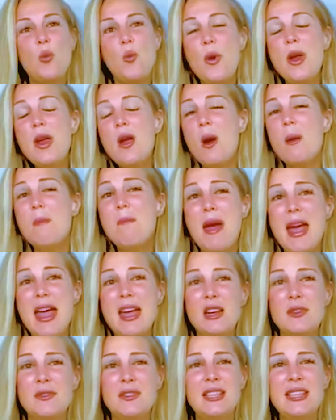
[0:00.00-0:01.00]
we are
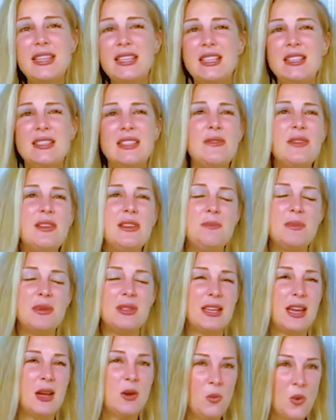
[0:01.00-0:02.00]
made of
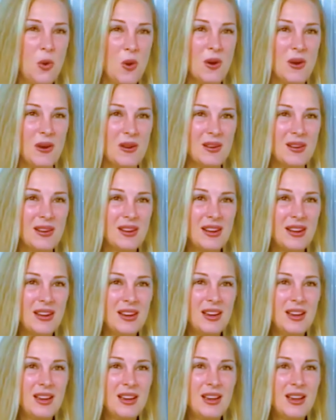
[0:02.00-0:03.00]
60-70% water.
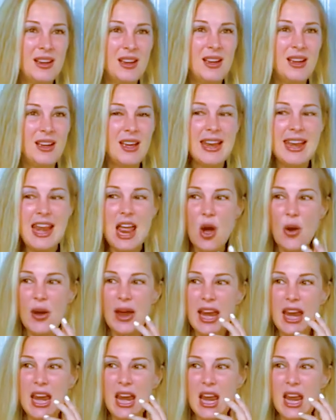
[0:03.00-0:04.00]
Now,
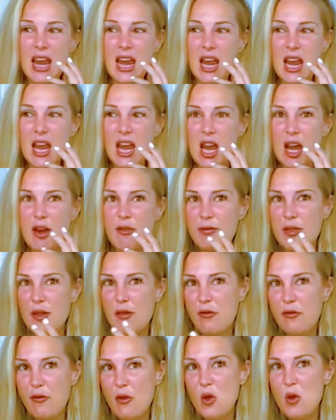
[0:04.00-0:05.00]
if the
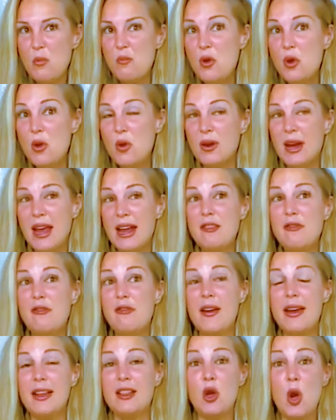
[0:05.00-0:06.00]
full moon can
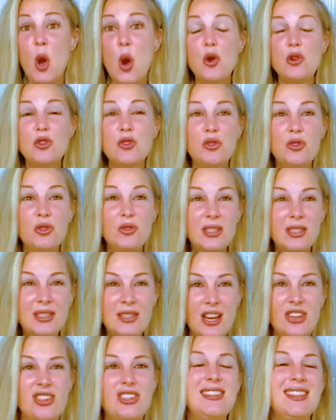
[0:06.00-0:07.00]
affect the ocean to
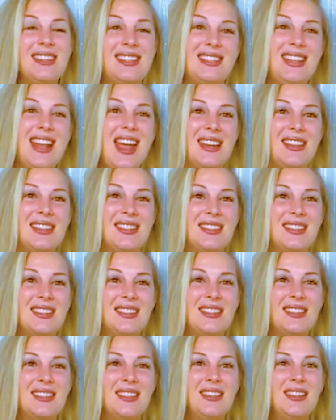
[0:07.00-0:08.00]
such an extent,
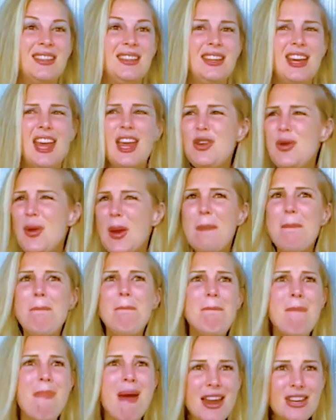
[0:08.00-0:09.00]
can you
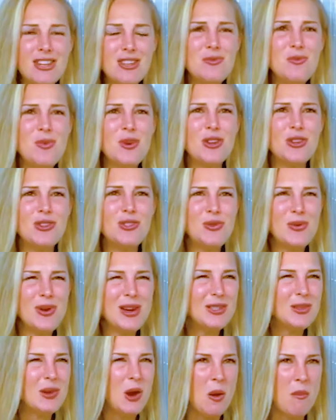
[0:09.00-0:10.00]
imagine what it's
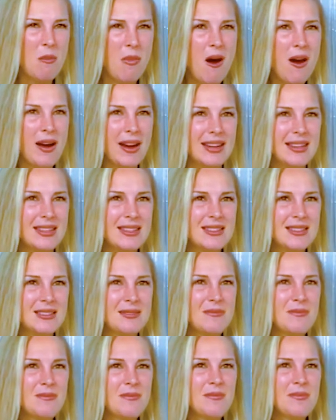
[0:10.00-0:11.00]
doing to our bodies?
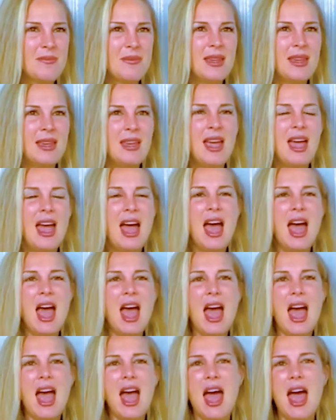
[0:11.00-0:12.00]

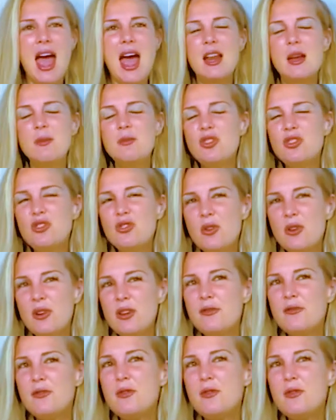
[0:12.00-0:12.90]
And I'm sure you've